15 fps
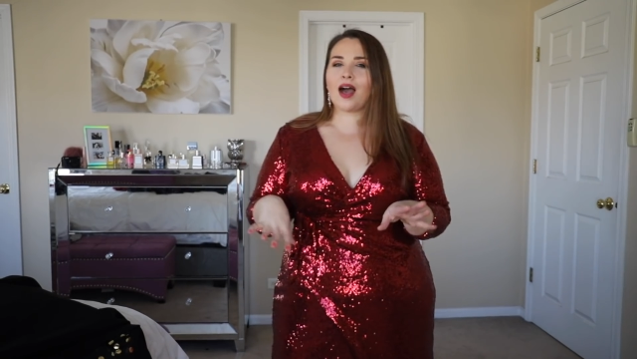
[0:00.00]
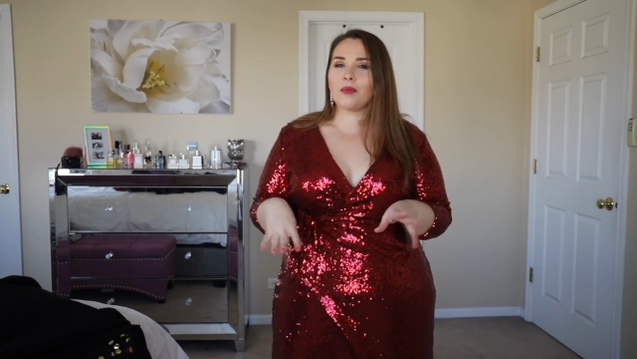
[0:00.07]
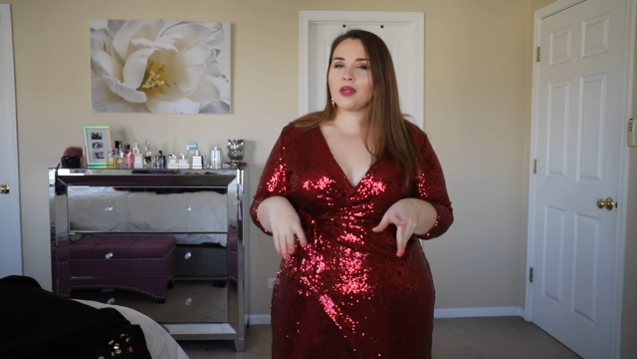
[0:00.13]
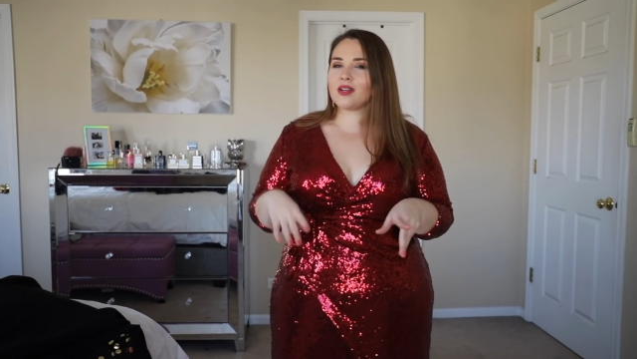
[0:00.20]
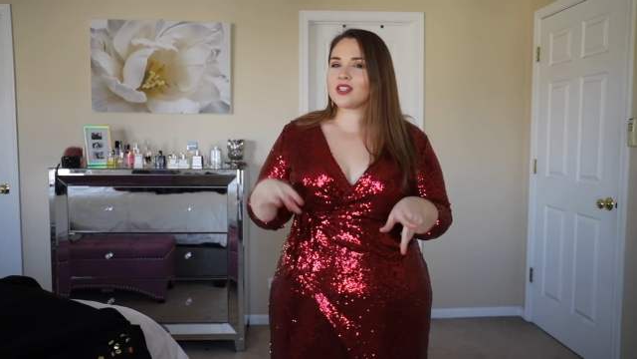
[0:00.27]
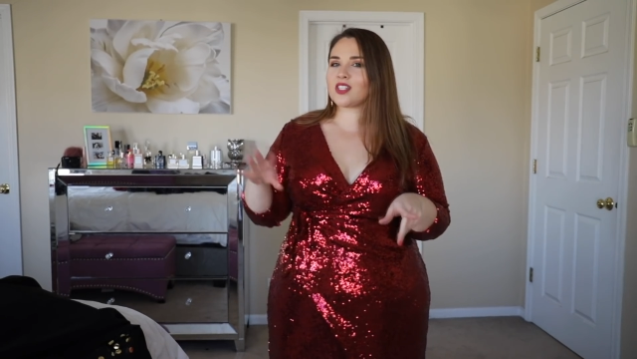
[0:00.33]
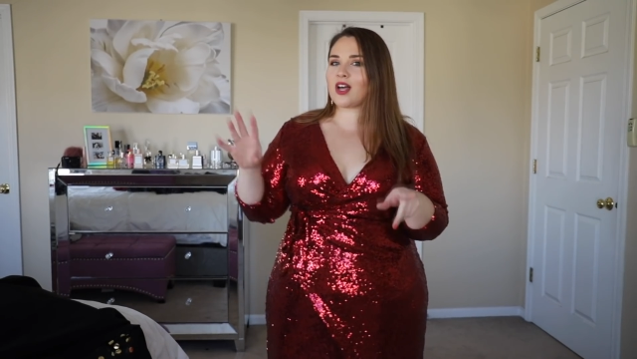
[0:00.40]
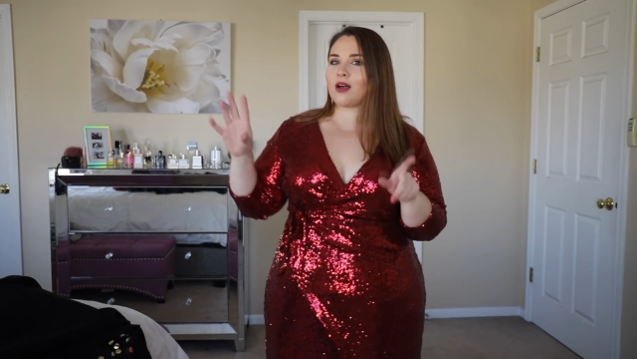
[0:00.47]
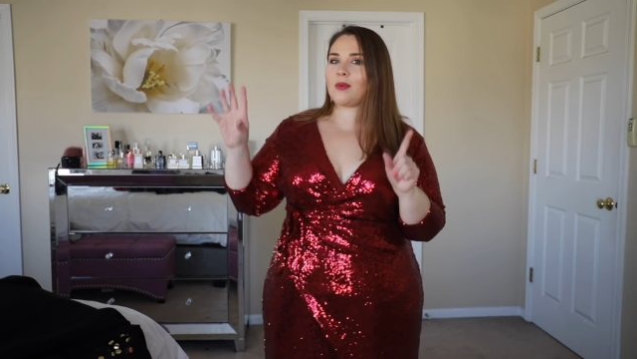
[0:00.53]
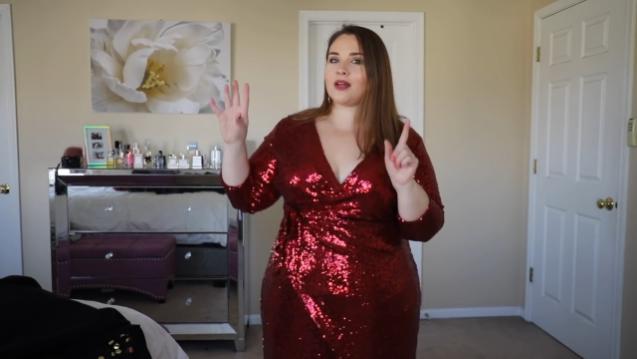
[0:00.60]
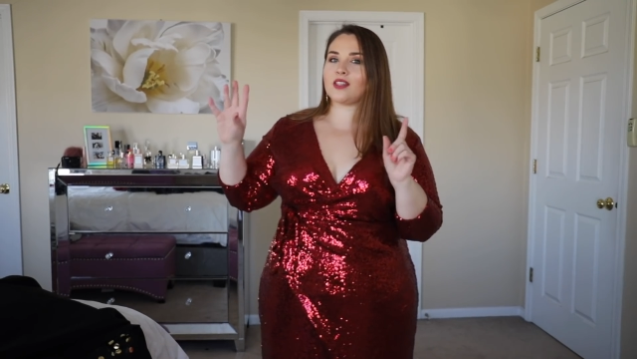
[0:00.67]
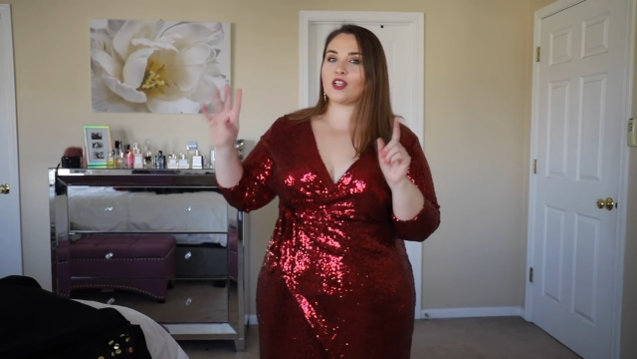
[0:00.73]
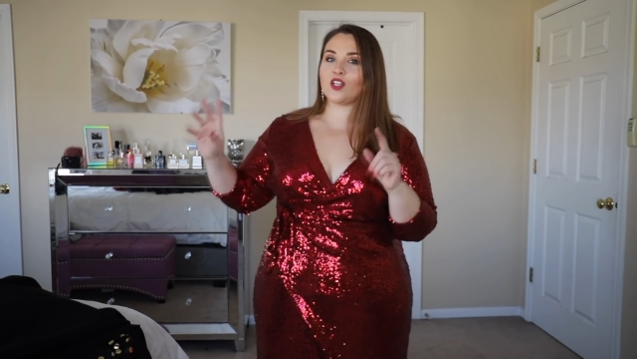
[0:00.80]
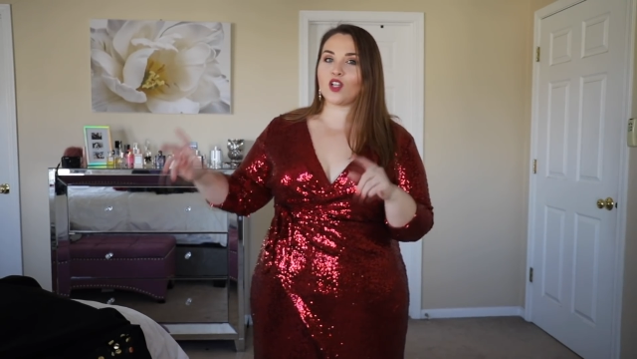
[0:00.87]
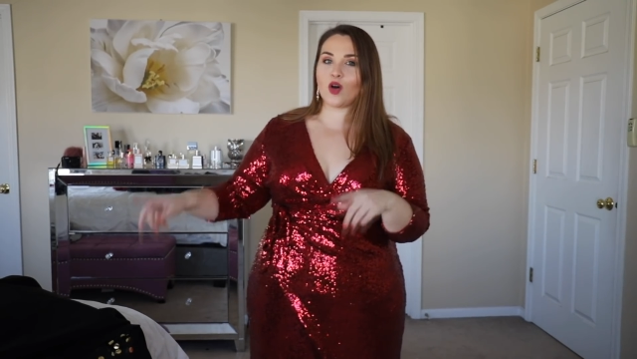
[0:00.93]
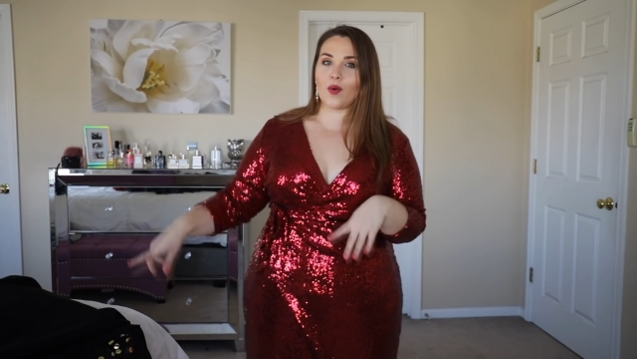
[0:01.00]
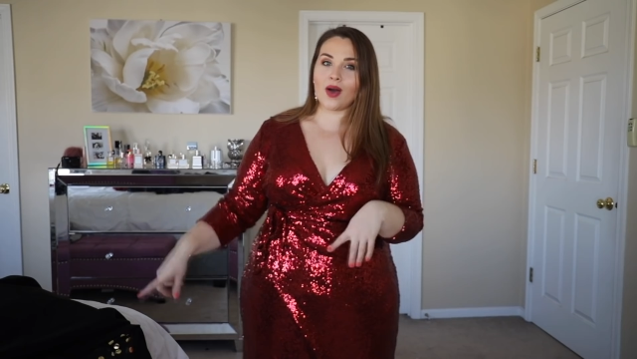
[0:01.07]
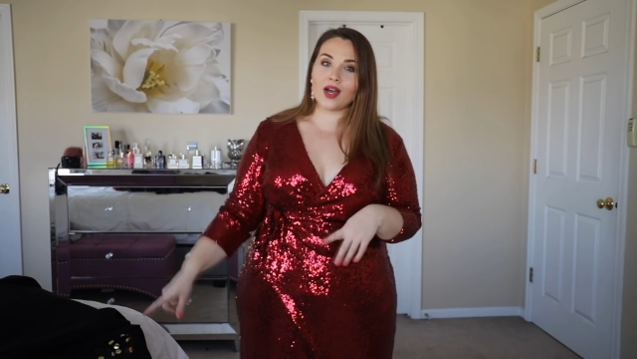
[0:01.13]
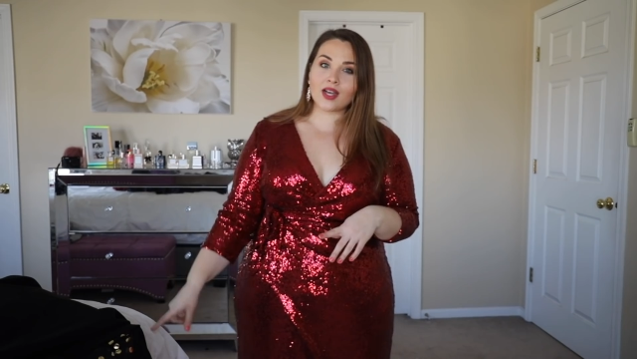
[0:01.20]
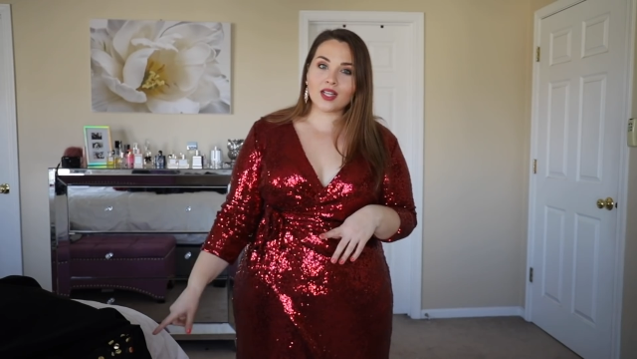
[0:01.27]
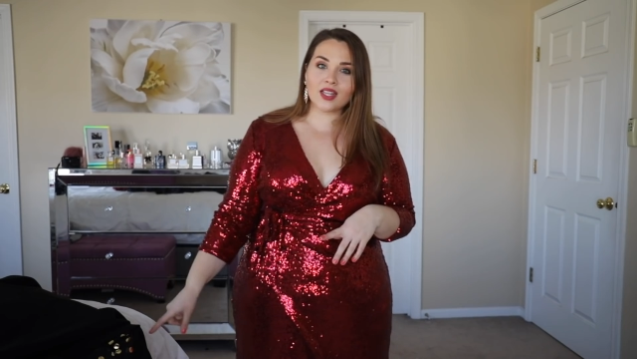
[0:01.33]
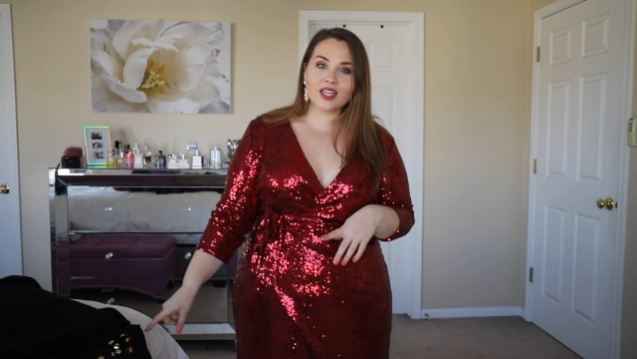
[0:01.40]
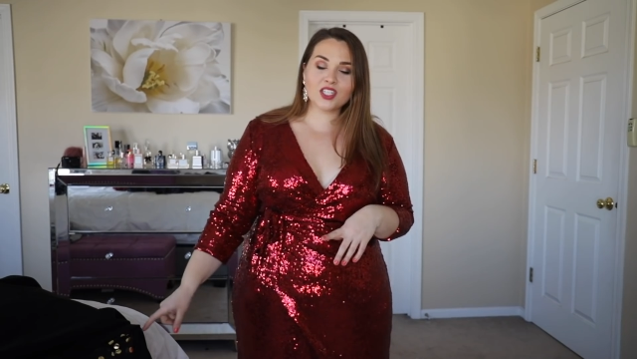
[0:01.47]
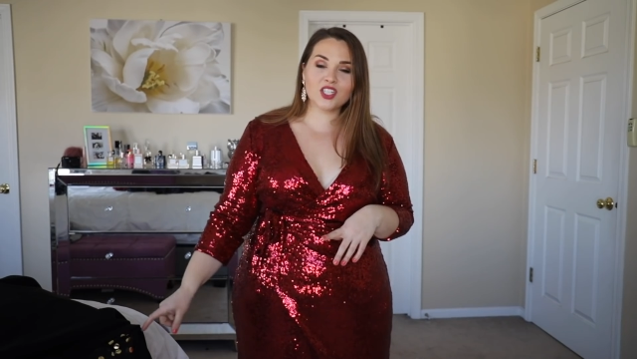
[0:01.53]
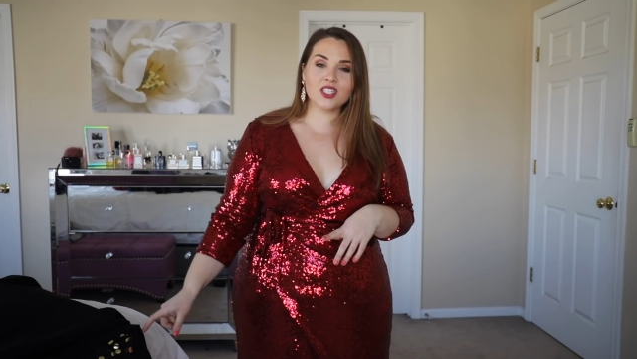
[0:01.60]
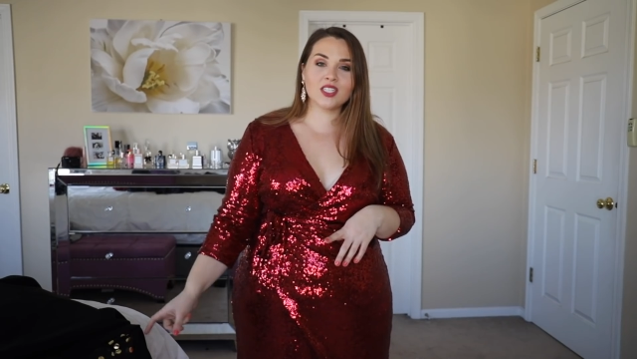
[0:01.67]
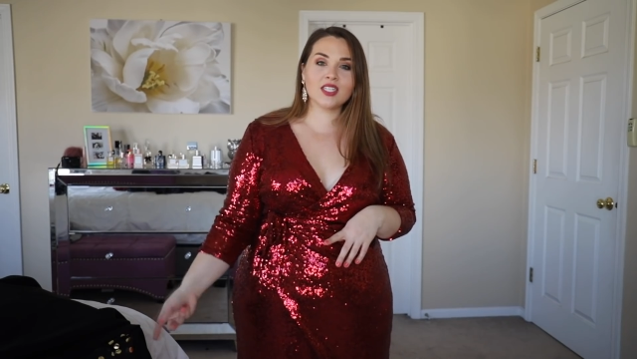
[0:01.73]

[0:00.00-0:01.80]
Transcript: here to talk about the Glow On collection